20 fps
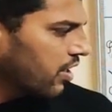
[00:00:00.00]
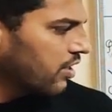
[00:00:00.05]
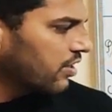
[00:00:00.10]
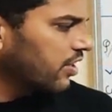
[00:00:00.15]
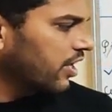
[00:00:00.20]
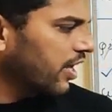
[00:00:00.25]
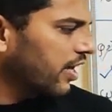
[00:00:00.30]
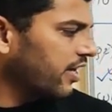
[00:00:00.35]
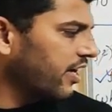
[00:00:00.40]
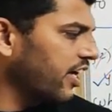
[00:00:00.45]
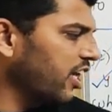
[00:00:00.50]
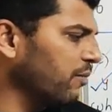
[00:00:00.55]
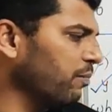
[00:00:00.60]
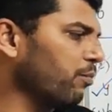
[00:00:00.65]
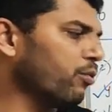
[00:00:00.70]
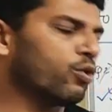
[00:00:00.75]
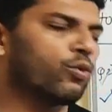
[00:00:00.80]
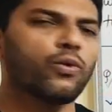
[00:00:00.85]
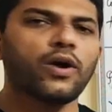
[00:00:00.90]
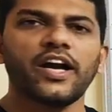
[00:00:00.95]
they already
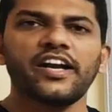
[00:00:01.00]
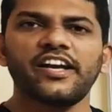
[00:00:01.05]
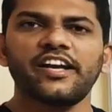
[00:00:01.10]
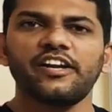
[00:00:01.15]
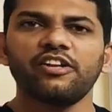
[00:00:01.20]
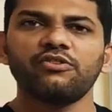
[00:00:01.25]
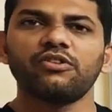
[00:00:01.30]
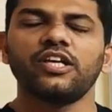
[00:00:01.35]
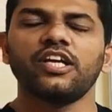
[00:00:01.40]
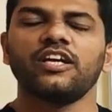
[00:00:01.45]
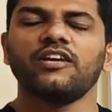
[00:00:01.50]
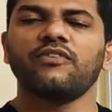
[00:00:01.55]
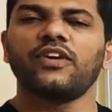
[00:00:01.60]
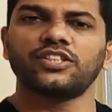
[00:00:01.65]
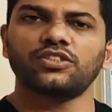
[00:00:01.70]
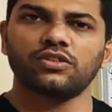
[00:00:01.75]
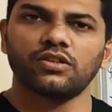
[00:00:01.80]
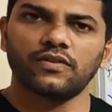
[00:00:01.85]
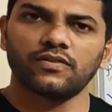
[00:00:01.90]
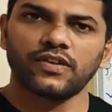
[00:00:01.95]
provided the
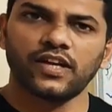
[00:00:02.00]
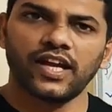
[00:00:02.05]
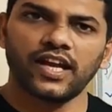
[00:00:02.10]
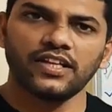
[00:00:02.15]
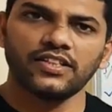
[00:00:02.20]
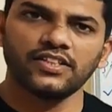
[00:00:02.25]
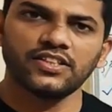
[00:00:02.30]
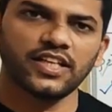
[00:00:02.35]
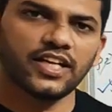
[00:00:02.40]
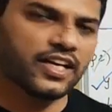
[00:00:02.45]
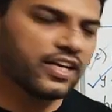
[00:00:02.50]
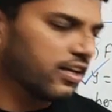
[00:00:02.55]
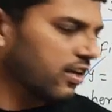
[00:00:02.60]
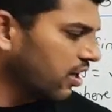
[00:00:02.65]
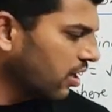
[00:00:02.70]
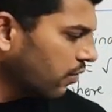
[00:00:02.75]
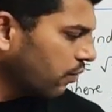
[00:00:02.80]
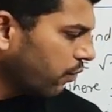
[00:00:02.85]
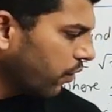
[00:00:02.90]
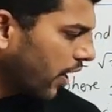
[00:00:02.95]
equation of
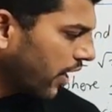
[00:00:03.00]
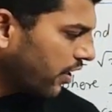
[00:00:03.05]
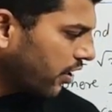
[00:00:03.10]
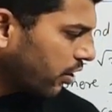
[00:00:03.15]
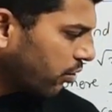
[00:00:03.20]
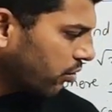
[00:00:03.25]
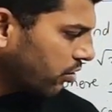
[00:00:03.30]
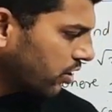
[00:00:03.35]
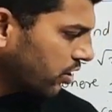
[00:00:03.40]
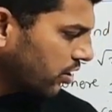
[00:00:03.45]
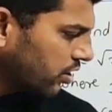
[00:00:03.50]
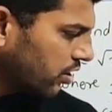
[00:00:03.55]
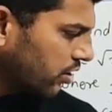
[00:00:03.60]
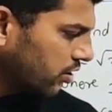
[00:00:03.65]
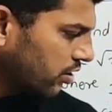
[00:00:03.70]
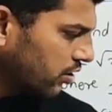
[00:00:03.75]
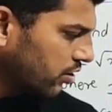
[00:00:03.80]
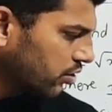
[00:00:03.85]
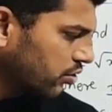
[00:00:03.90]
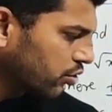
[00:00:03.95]
tangent. Find out
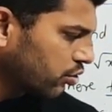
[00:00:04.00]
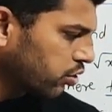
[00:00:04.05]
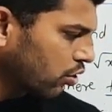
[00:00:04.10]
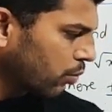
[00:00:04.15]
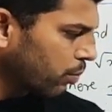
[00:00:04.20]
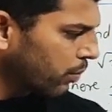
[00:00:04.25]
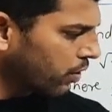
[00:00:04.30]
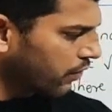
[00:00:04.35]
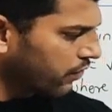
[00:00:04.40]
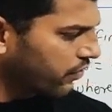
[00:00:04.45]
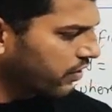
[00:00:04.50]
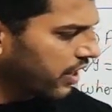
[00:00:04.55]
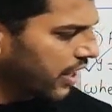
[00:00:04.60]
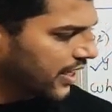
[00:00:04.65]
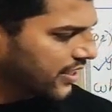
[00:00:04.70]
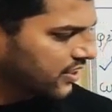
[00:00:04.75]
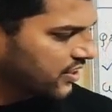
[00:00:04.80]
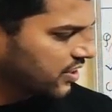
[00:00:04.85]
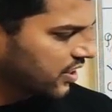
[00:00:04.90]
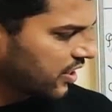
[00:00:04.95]
the slope of
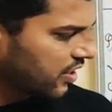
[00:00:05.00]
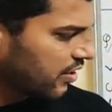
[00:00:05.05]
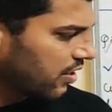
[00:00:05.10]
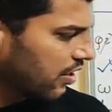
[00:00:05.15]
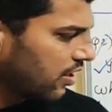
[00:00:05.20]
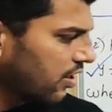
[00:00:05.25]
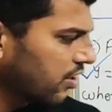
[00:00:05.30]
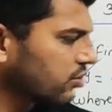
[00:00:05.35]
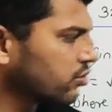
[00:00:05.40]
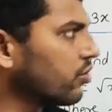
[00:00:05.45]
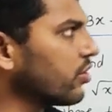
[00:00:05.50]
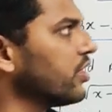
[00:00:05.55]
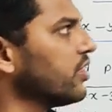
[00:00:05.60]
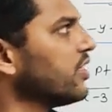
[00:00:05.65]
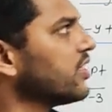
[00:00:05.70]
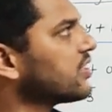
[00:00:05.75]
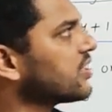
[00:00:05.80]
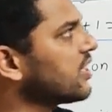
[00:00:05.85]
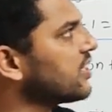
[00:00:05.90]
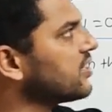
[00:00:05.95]
tangent. So in
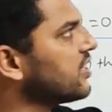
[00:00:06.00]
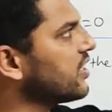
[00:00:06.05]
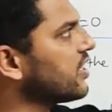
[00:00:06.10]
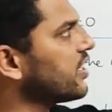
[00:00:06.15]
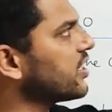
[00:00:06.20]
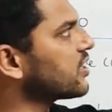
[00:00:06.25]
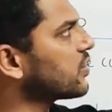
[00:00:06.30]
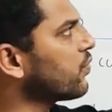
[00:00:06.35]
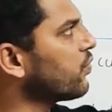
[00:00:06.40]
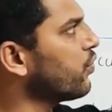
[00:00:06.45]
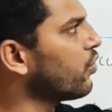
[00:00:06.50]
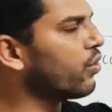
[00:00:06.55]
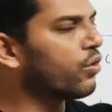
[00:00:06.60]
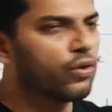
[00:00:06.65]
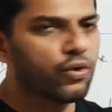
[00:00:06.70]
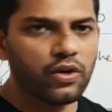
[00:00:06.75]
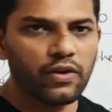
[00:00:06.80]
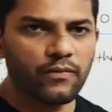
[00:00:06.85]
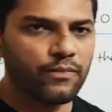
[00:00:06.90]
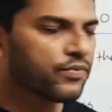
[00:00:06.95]
this case it is
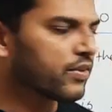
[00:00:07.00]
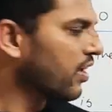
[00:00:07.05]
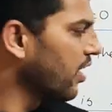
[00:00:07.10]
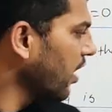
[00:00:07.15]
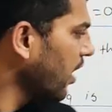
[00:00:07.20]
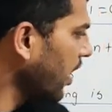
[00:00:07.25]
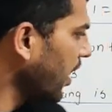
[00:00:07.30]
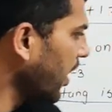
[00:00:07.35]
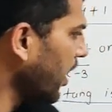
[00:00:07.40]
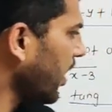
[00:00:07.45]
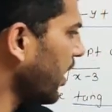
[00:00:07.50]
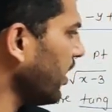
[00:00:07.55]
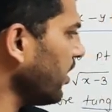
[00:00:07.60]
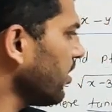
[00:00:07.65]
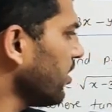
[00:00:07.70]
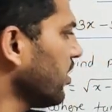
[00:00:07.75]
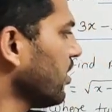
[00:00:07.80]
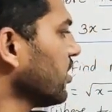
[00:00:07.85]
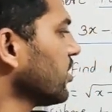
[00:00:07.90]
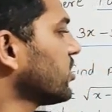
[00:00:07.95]
4, and
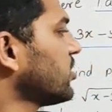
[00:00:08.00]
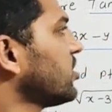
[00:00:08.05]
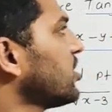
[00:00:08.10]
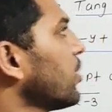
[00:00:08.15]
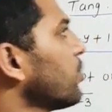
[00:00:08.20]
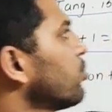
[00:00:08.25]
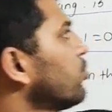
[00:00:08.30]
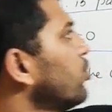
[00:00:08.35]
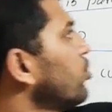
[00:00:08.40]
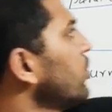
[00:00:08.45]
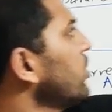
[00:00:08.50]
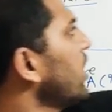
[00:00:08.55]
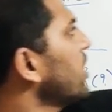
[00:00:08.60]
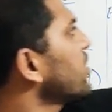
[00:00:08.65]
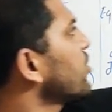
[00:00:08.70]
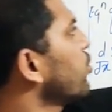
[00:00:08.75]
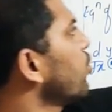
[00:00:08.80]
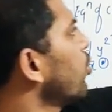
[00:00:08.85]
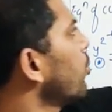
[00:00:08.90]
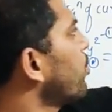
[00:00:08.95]
substitute
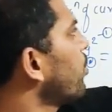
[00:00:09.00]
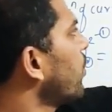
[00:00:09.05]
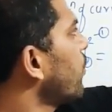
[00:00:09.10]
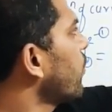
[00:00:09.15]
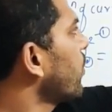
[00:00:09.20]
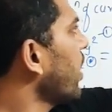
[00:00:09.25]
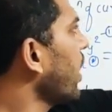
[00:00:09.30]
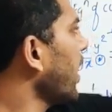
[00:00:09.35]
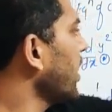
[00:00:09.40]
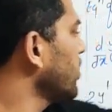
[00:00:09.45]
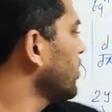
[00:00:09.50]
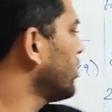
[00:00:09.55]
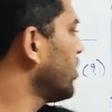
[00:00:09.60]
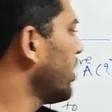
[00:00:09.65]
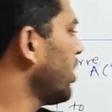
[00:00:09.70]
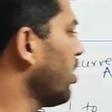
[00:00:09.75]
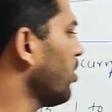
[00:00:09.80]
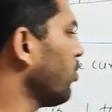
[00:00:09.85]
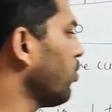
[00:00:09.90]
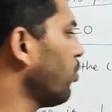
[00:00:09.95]
that slope of
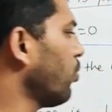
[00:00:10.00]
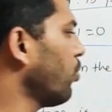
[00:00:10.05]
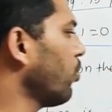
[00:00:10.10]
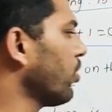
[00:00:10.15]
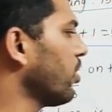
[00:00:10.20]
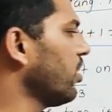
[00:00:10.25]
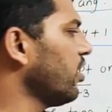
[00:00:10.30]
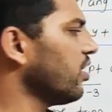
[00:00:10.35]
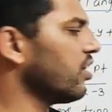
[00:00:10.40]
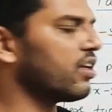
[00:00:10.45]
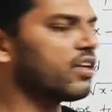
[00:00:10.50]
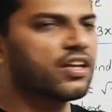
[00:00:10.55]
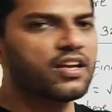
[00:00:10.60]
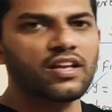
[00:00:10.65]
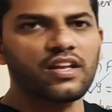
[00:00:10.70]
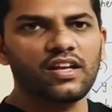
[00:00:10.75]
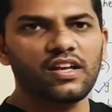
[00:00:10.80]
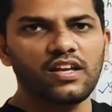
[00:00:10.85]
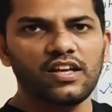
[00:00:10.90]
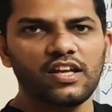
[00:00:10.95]
tangent over
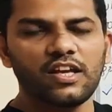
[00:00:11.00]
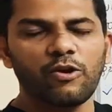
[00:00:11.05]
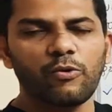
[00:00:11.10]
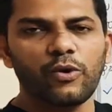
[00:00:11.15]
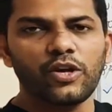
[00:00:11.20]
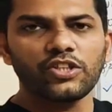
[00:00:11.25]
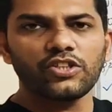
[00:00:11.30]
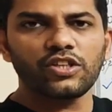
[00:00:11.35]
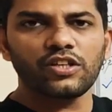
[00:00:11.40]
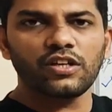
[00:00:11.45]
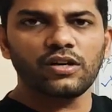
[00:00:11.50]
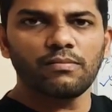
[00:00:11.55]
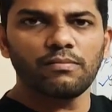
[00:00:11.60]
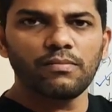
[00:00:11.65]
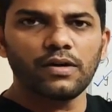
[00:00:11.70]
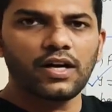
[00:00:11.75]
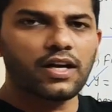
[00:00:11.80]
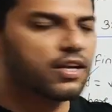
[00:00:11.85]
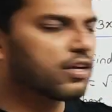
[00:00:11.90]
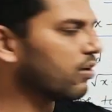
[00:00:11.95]
here in equation
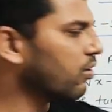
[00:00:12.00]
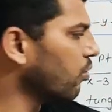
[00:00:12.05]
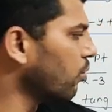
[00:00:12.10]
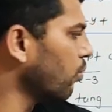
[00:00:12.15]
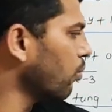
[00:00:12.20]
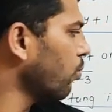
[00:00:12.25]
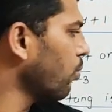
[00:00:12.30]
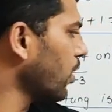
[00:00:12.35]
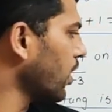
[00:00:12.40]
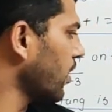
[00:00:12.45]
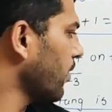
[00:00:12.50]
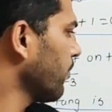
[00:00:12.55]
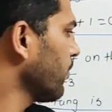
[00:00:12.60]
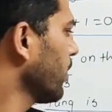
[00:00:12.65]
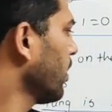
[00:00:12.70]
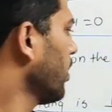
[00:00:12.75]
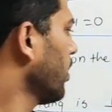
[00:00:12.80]
number 1.